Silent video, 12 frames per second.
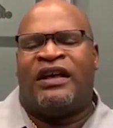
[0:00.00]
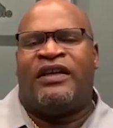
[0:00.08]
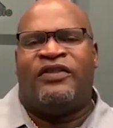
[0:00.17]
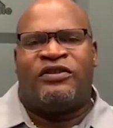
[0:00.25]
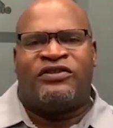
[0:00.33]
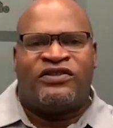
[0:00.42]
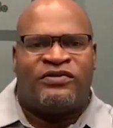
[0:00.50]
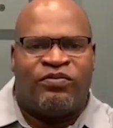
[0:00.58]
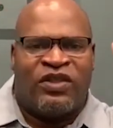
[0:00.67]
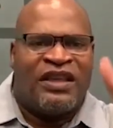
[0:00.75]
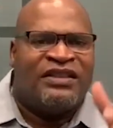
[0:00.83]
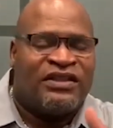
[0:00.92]
there's
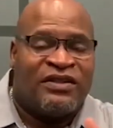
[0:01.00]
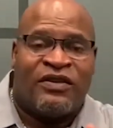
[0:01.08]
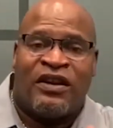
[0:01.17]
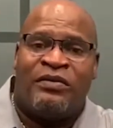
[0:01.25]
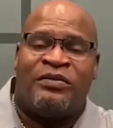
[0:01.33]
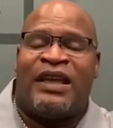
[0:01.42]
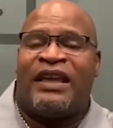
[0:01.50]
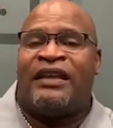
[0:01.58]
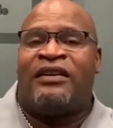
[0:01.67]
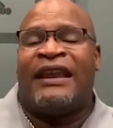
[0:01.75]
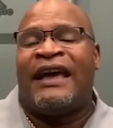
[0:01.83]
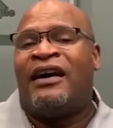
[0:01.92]
things that have come
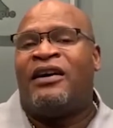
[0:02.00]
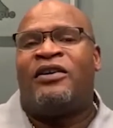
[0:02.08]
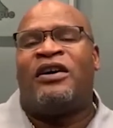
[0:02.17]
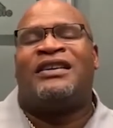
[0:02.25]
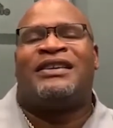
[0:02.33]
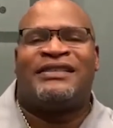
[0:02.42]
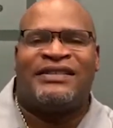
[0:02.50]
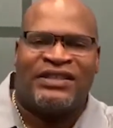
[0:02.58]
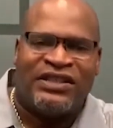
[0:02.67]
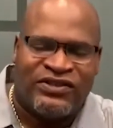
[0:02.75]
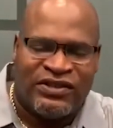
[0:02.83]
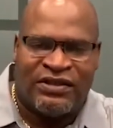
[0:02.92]
and now a
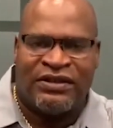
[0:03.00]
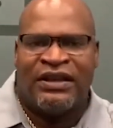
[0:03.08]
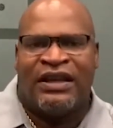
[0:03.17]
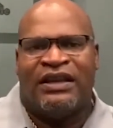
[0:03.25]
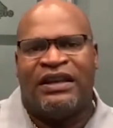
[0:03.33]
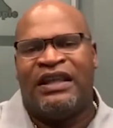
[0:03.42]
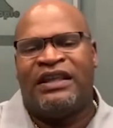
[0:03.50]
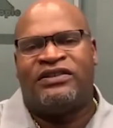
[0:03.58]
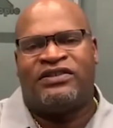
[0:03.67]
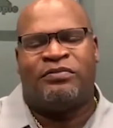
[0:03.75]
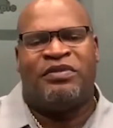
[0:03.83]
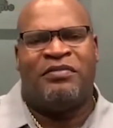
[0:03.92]
decision
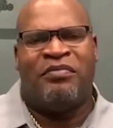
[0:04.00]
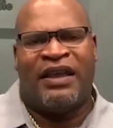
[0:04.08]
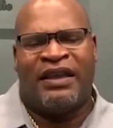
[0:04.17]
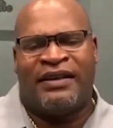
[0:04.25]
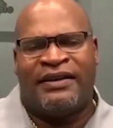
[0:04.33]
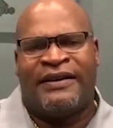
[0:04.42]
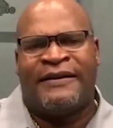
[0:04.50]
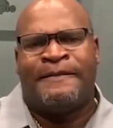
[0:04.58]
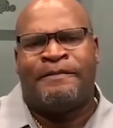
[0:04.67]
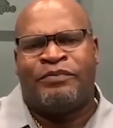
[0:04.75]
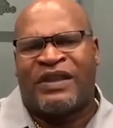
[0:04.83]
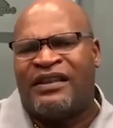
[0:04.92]
needs to be made.
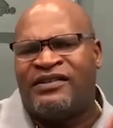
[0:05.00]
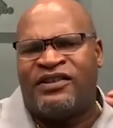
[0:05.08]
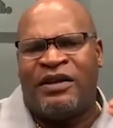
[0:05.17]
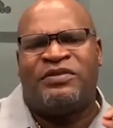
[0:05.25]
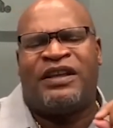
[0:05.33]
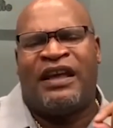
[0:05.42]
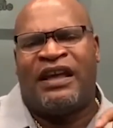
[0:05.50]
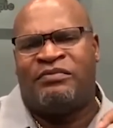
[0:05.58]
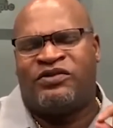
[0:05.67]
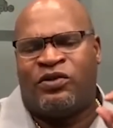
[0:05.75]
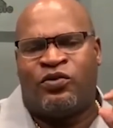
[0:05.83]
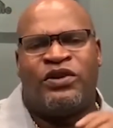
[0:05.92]
And
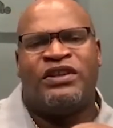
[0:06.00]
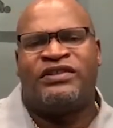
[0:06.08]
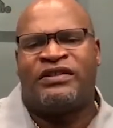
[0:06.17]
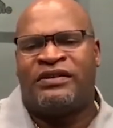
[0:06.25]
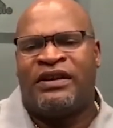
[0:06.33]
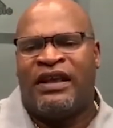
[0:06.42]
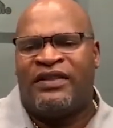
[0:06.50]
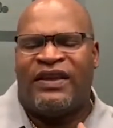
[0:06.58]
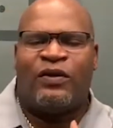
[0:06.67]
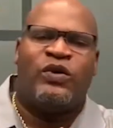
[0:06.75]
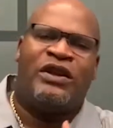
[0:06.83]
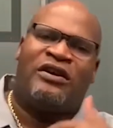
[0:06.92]
sometimes the reason
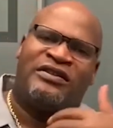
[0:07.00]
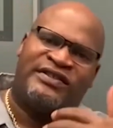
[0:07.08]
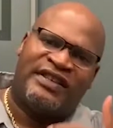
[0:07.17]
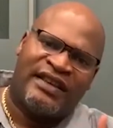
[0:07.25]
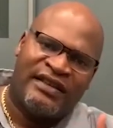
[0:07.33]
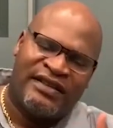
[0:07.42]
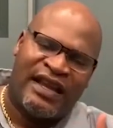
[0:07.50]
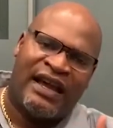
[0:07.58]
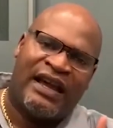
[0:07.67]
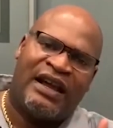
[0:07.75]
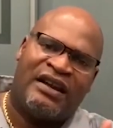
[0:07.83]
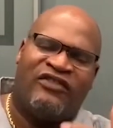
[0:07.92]
that we are sick and
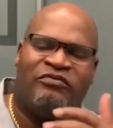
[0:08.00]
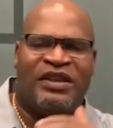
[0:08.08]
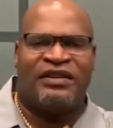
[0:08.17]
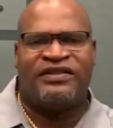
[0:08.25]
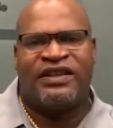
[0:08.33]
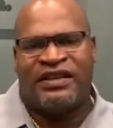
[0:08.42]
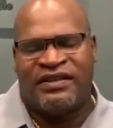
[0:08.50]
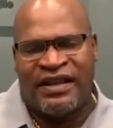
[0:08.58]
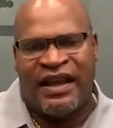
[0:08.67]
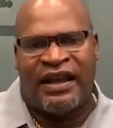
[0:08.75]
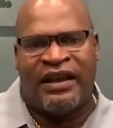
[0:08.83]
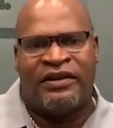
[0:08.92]
tired of being sick and
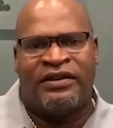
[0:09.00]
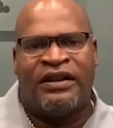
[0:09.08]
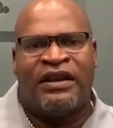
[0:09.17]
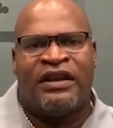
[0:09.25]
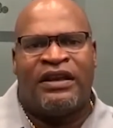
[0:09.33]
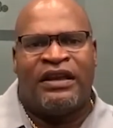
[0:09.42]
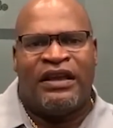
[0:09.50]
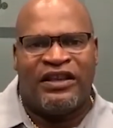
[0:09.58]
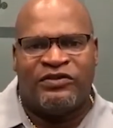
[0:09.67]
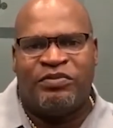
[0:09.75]
tired is